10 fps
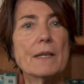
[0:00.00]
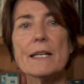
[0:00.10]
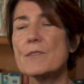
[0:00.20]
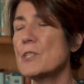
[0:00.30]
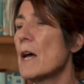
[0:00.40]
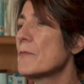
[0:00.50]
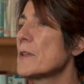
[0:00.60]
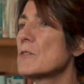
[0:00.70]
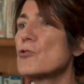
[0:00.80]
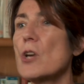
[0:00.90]
It's not
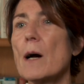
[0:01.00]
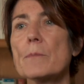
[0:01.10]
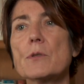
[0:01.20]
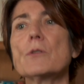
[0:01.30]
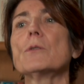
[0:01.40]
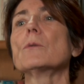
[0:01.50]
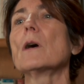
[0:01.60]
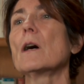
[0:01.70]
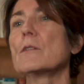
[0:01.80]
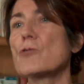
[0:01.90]
their job to
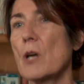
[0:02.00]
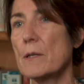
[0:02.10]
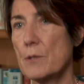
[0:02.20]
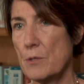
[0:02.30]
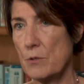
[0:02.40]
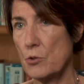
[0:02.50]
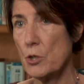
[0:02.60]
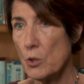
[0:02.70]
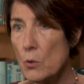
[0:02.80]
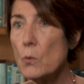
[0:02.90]
adjust to
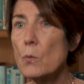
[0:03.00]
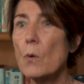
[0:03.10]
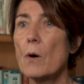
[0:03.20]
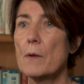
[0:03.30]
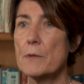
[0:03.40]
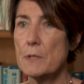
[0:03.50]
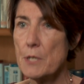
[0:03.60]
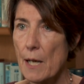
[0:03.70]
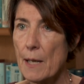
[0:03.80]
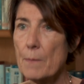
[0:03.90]
you all the
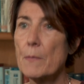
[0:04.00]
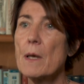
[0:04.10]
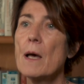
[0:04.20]
time.